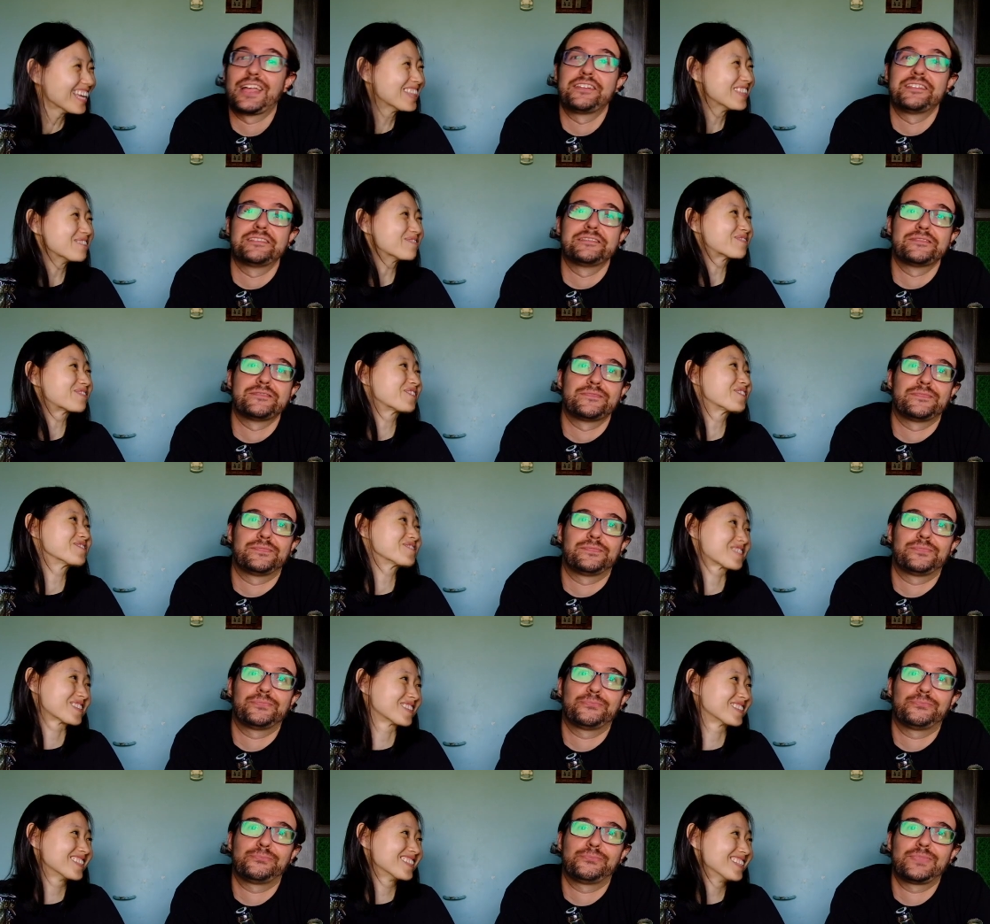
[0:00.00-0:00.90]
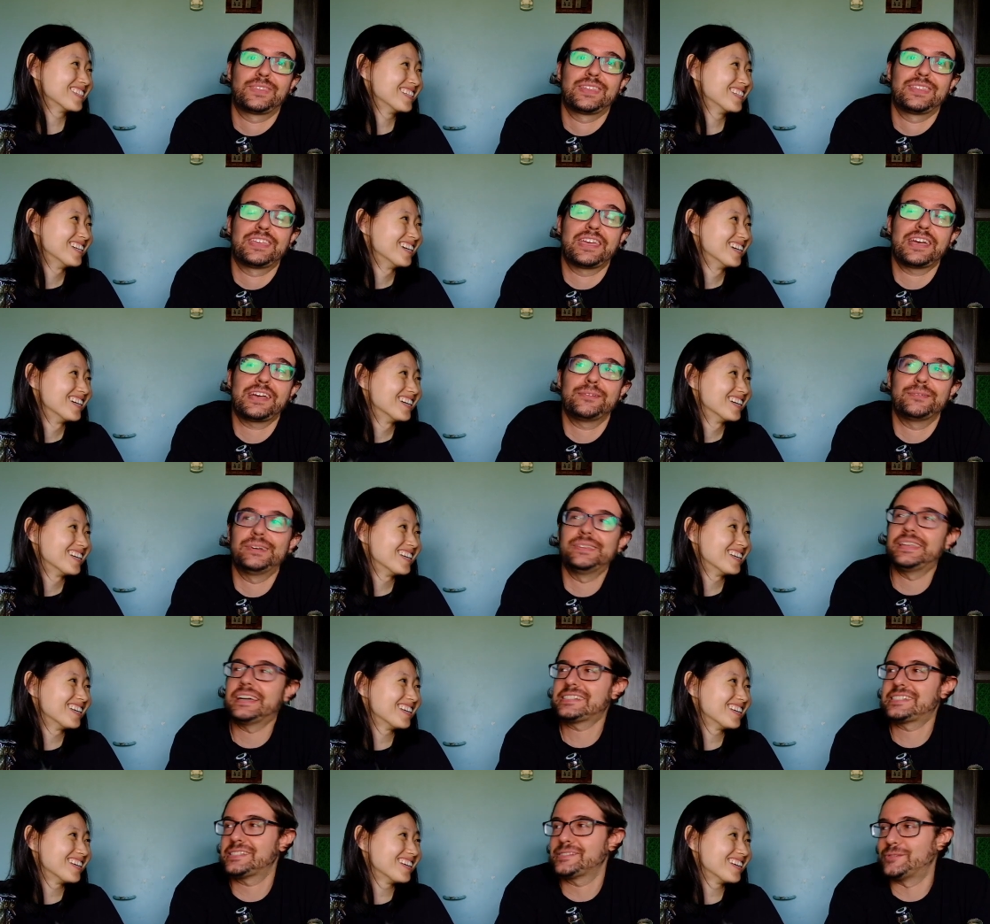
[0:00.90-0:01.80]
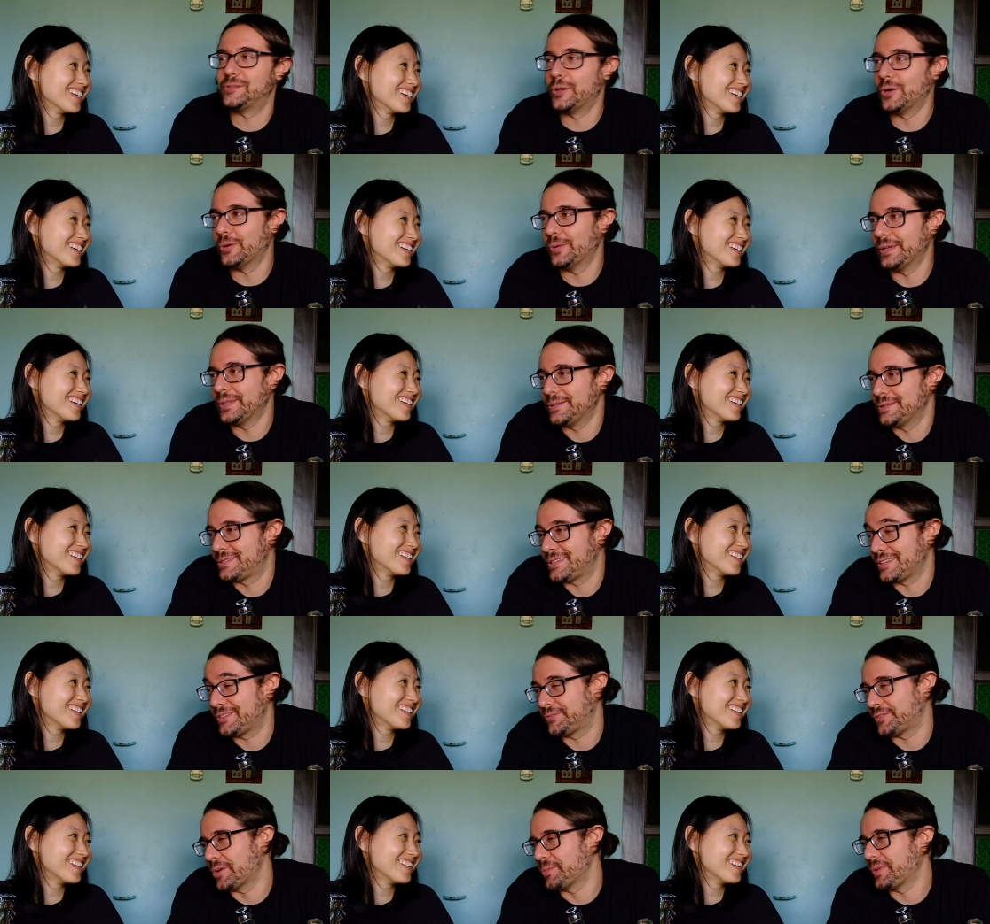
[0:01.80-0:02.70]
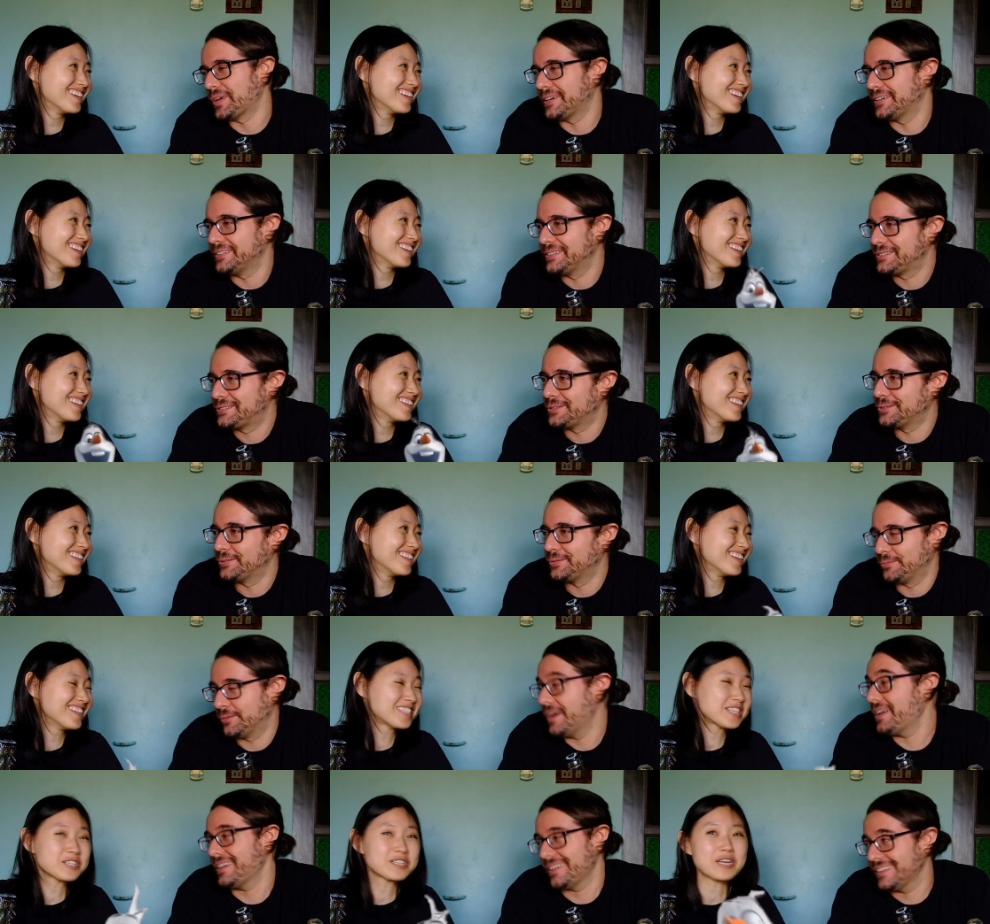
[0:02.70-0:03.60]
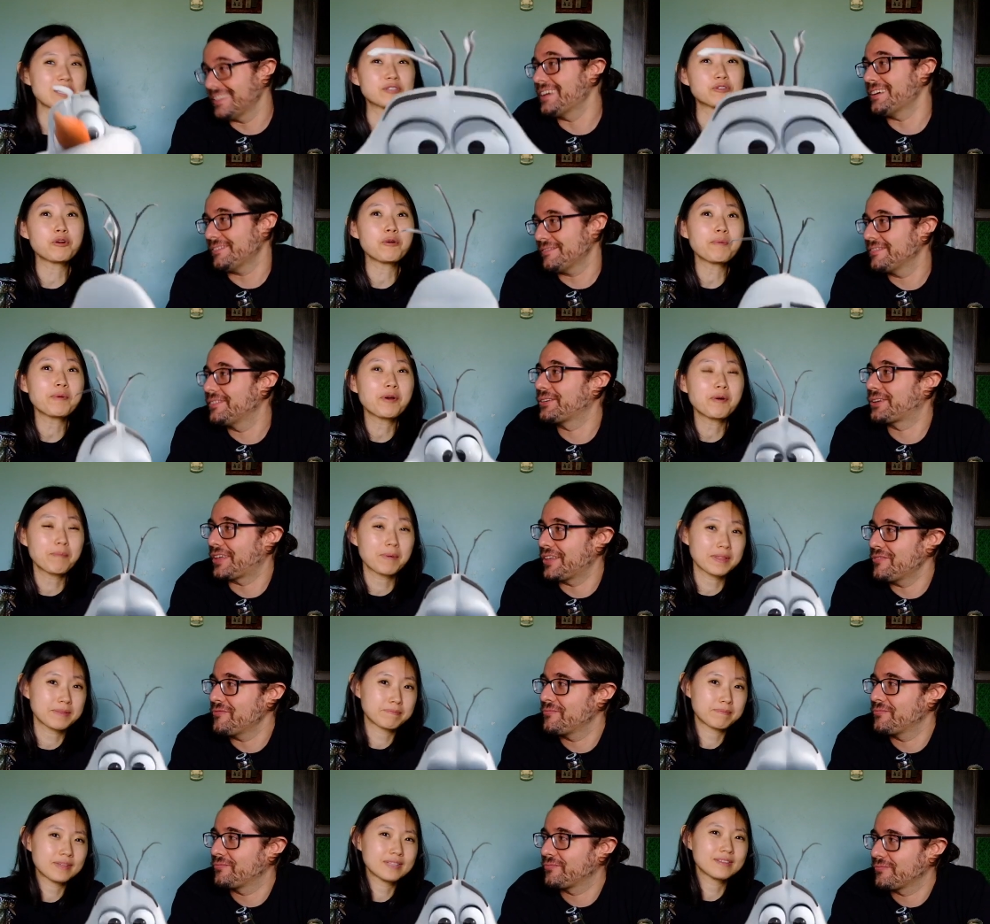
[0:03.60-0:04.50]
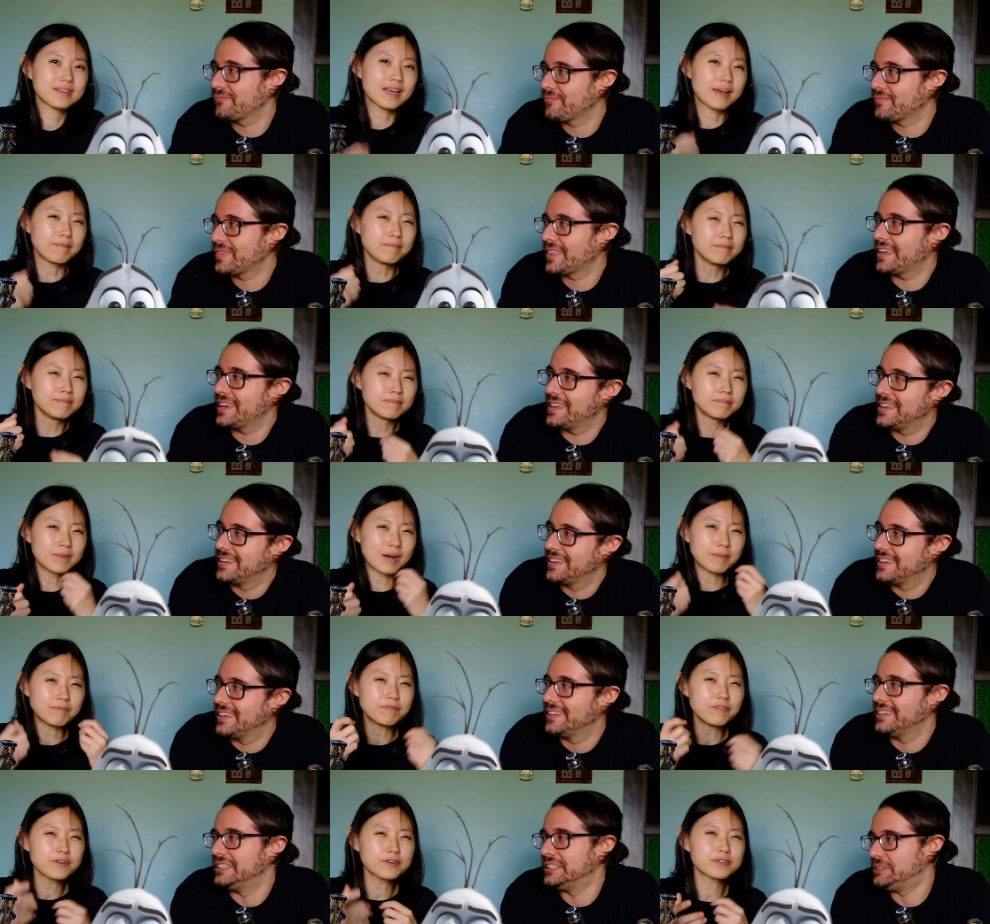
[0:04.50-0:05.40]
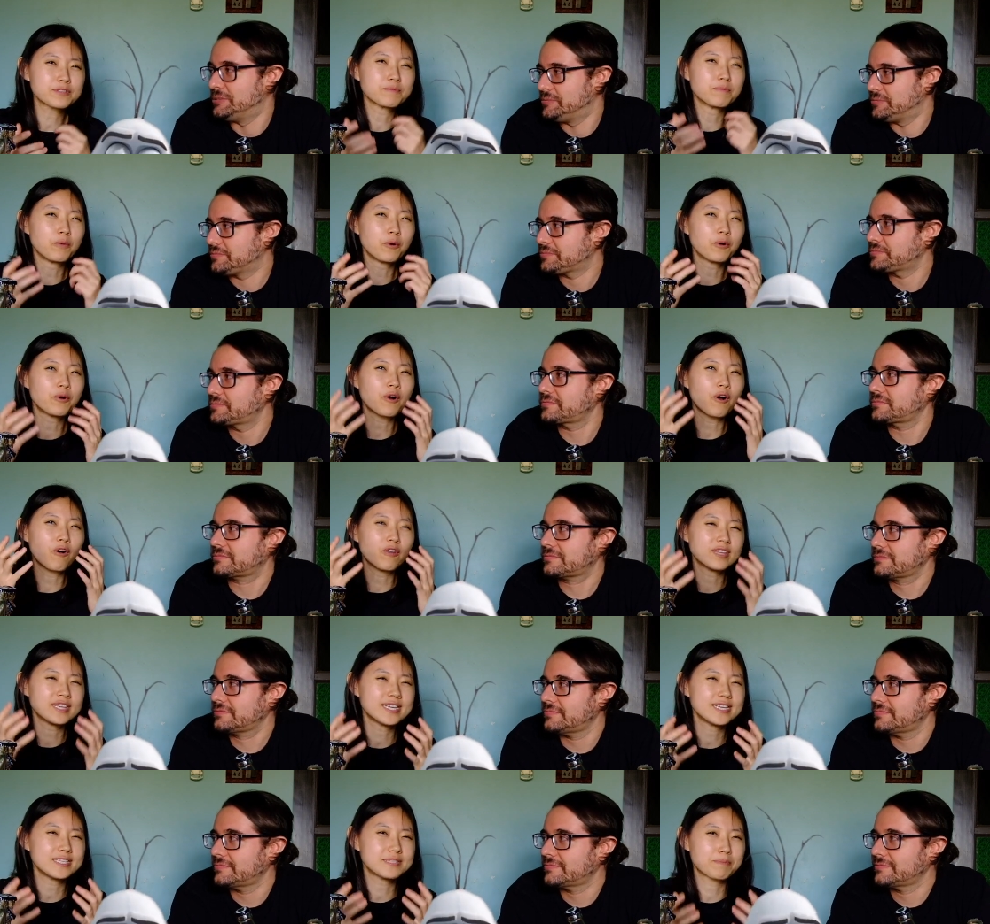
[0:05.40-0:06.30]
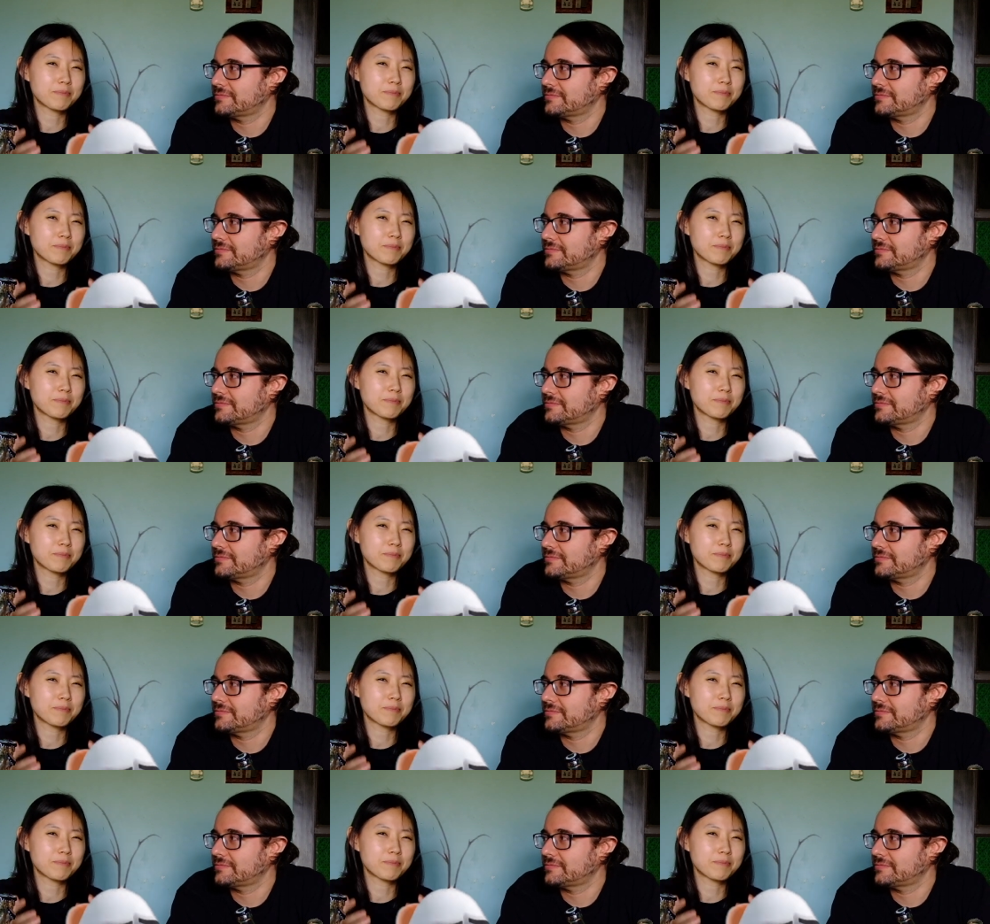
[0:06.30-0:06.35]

Speaker 1: in the frozen.
Speaker 2: Yeah, that's a snow, and you said tropical, so what? Well, yeah, tropical, okay.
Speaker 1: but but I'm I'm focused more on his